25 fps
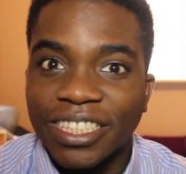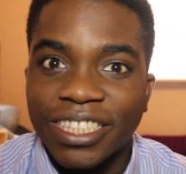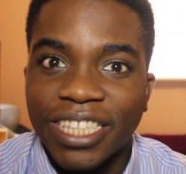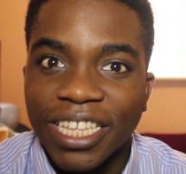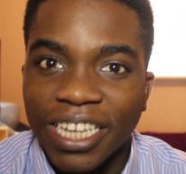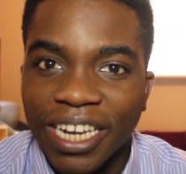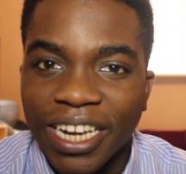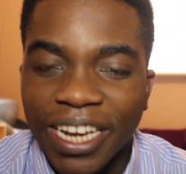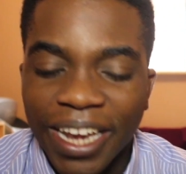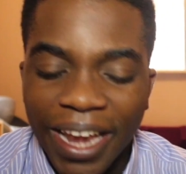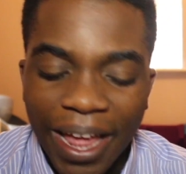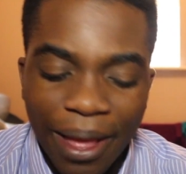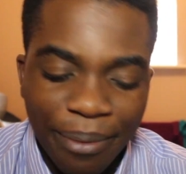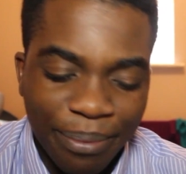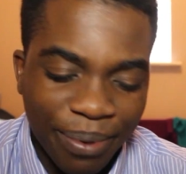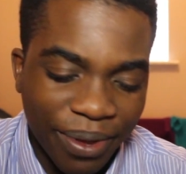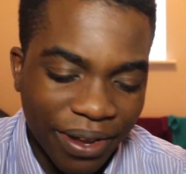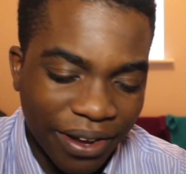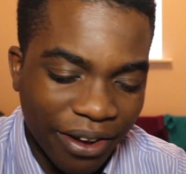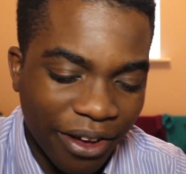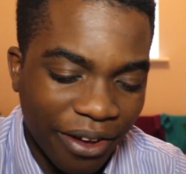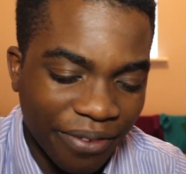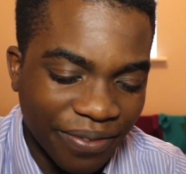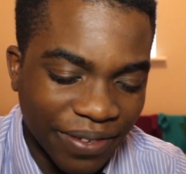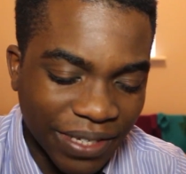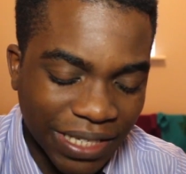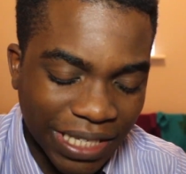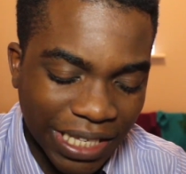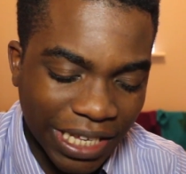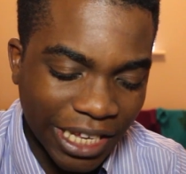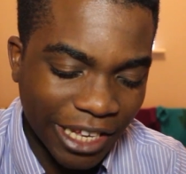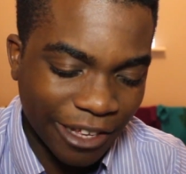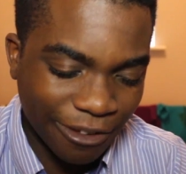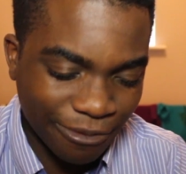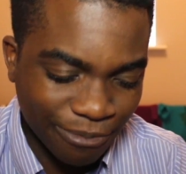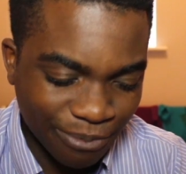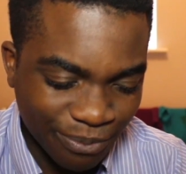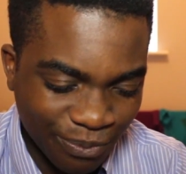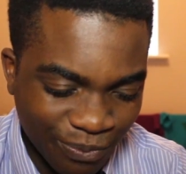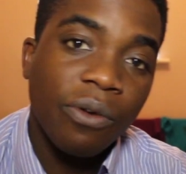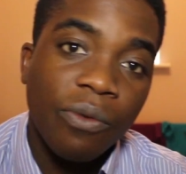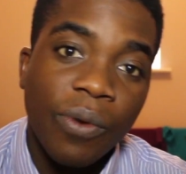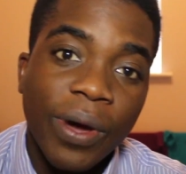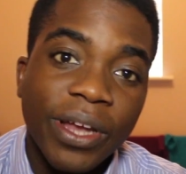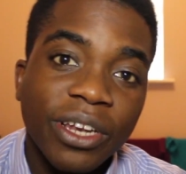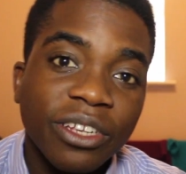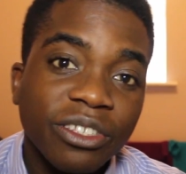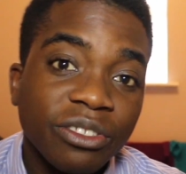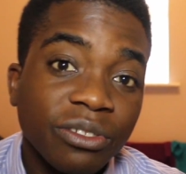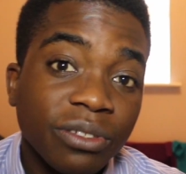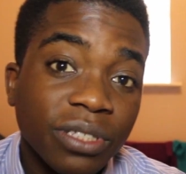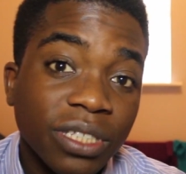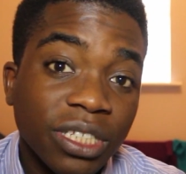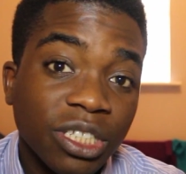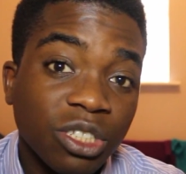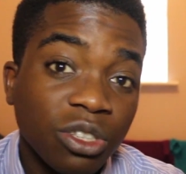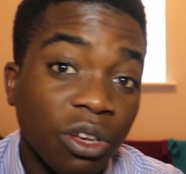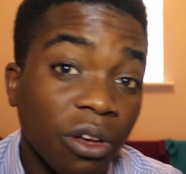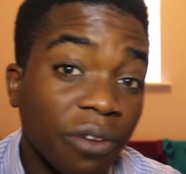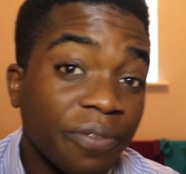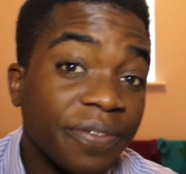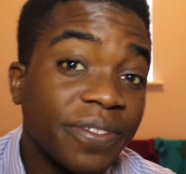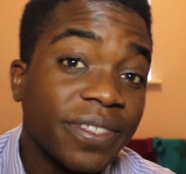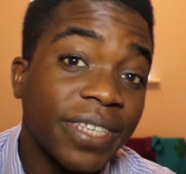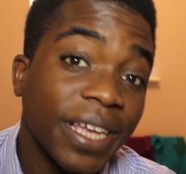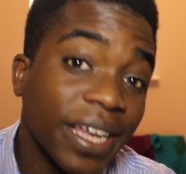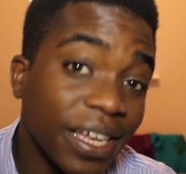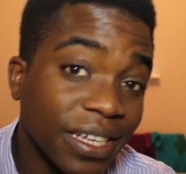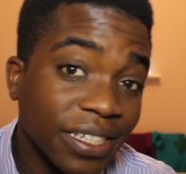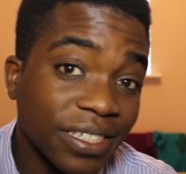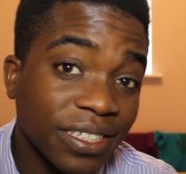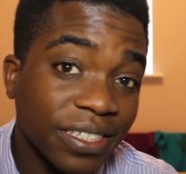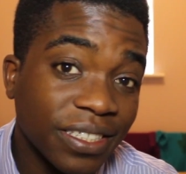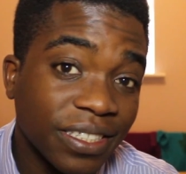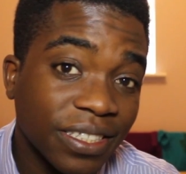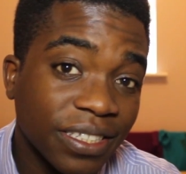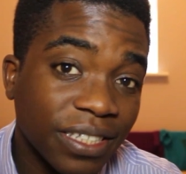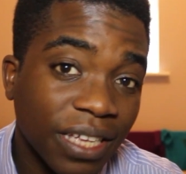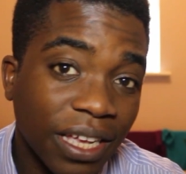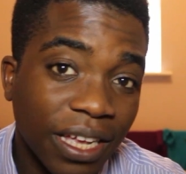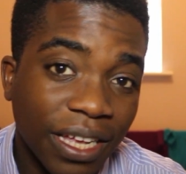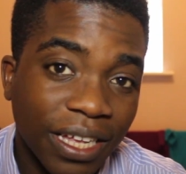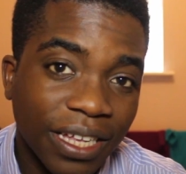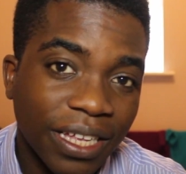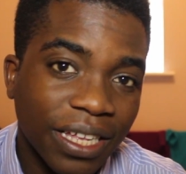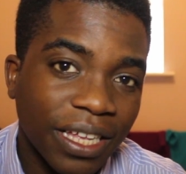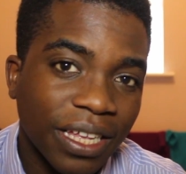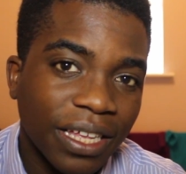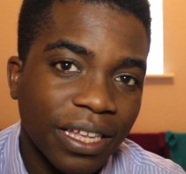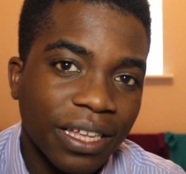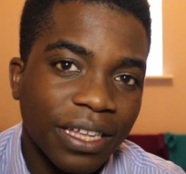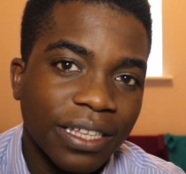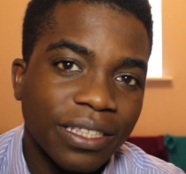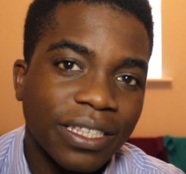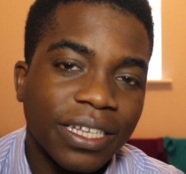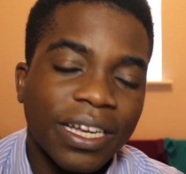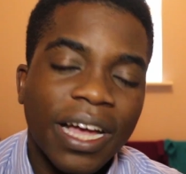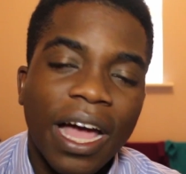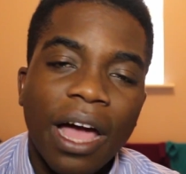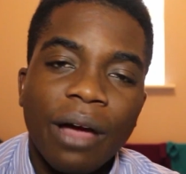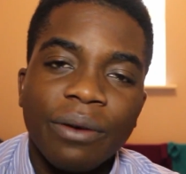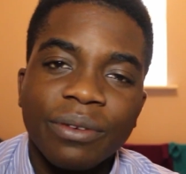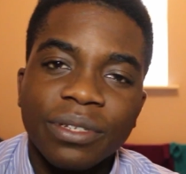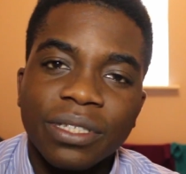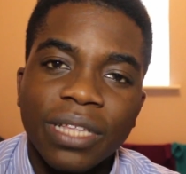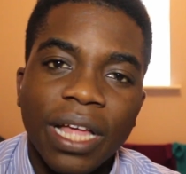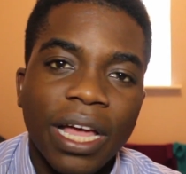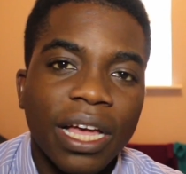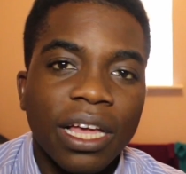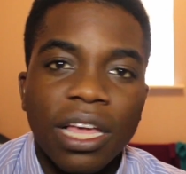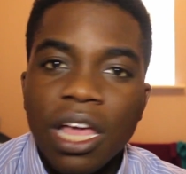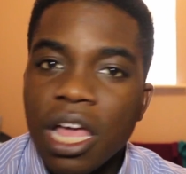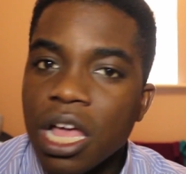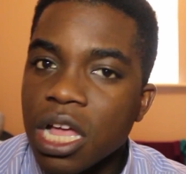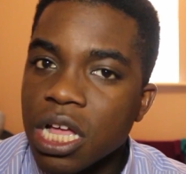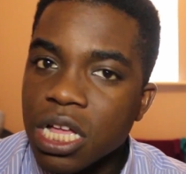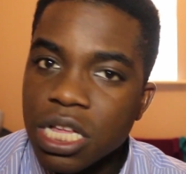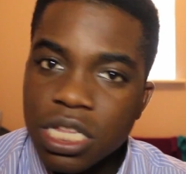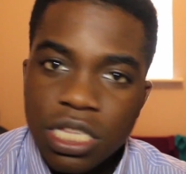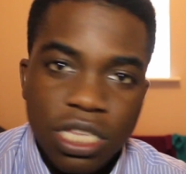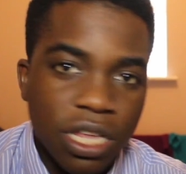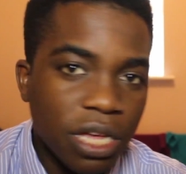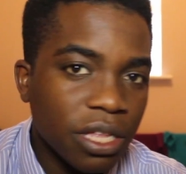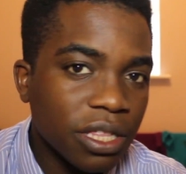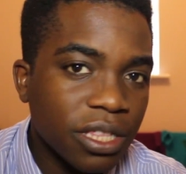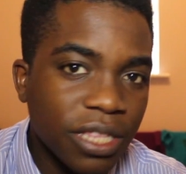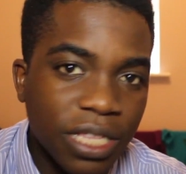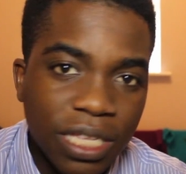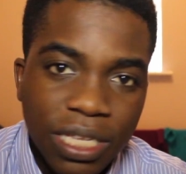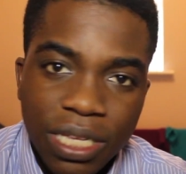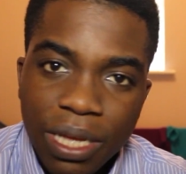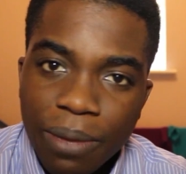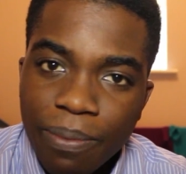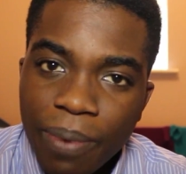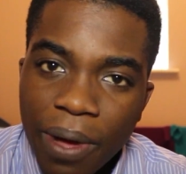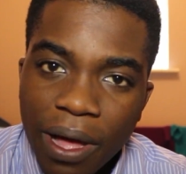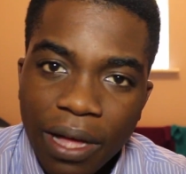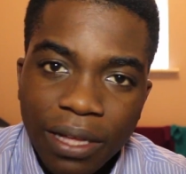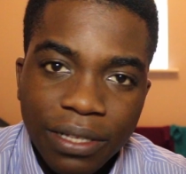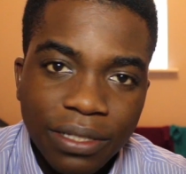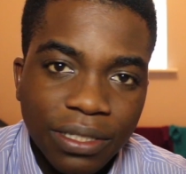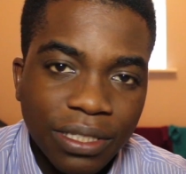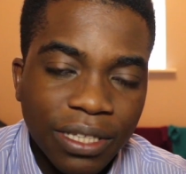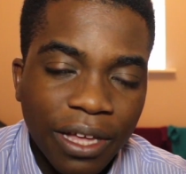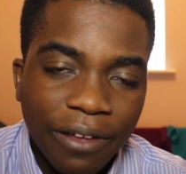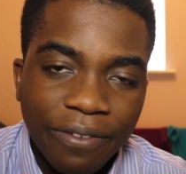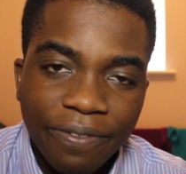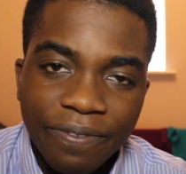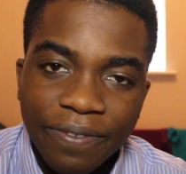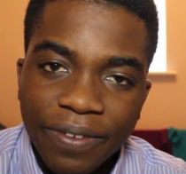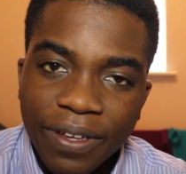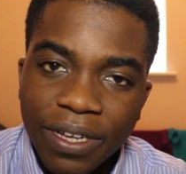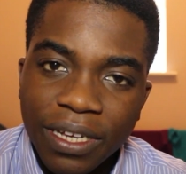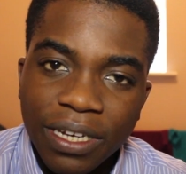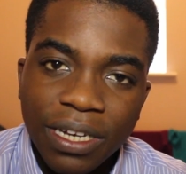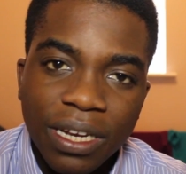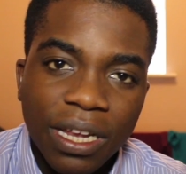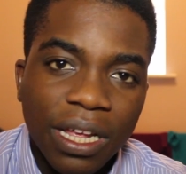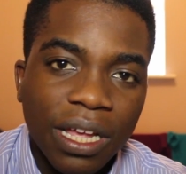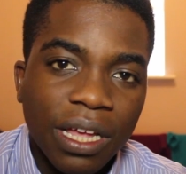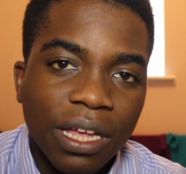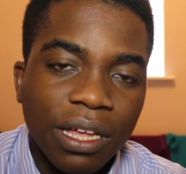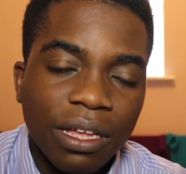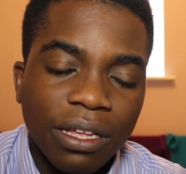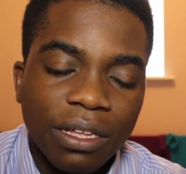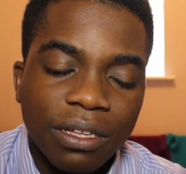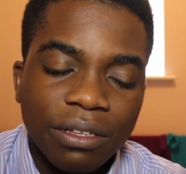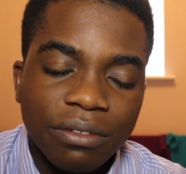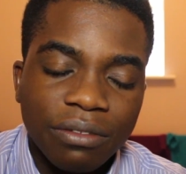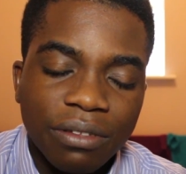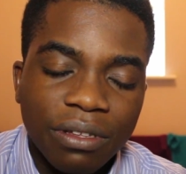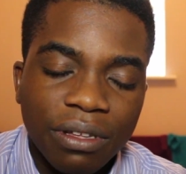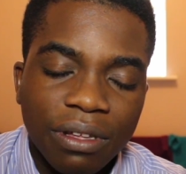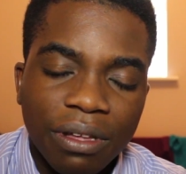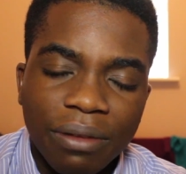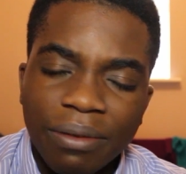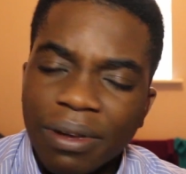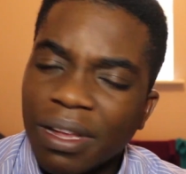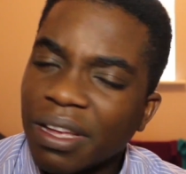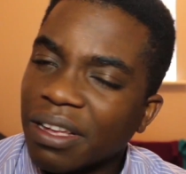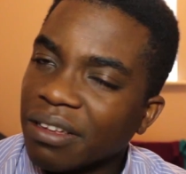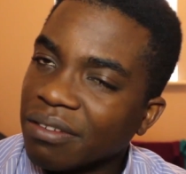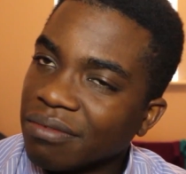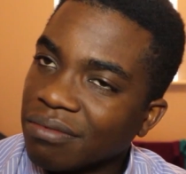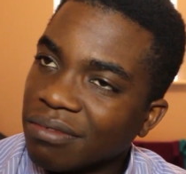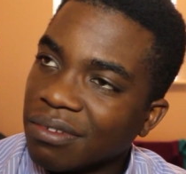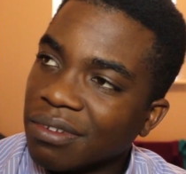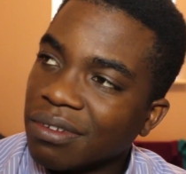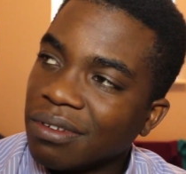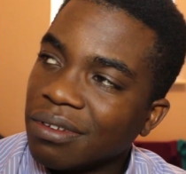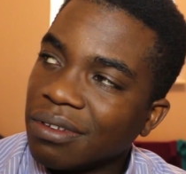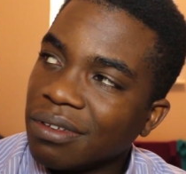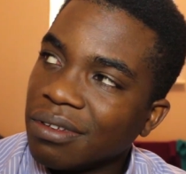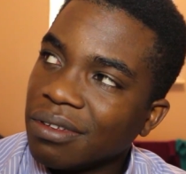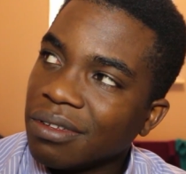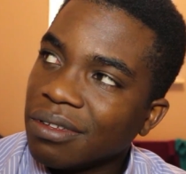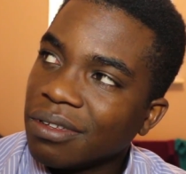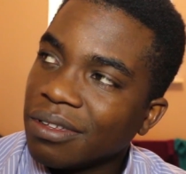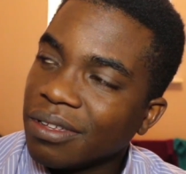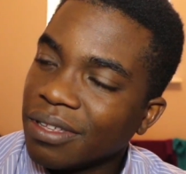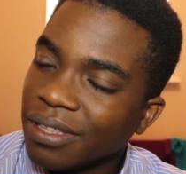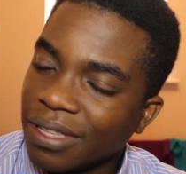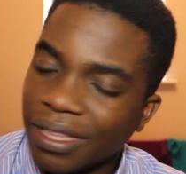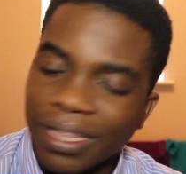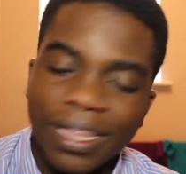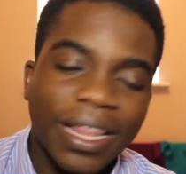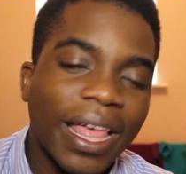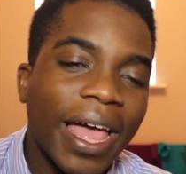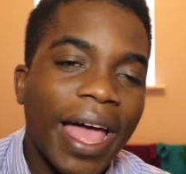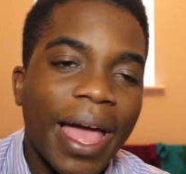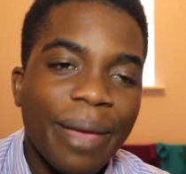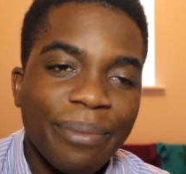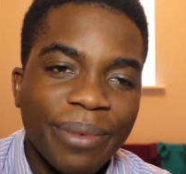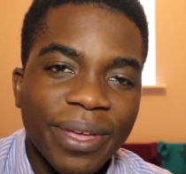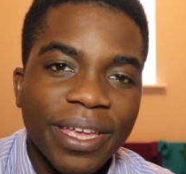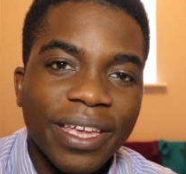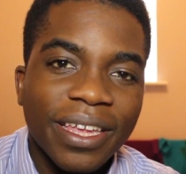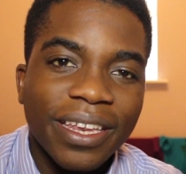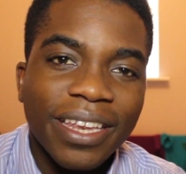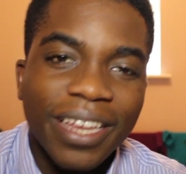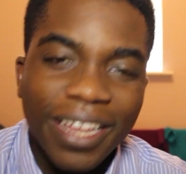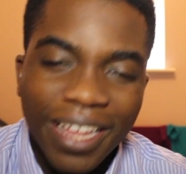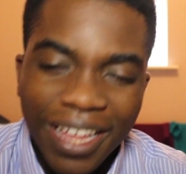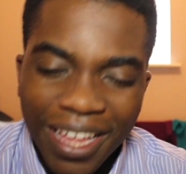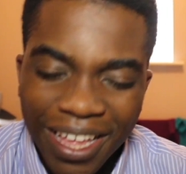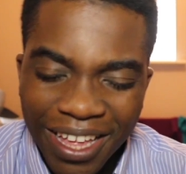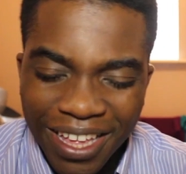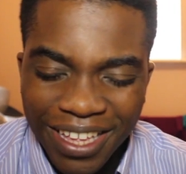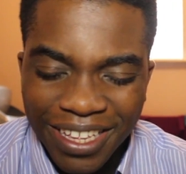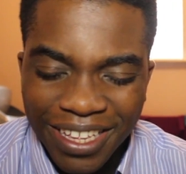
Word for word: Didn't happen, obviously. When you do these sort of tests, uh, the guy was like, don't think about nothing. I'm like, what? I mean,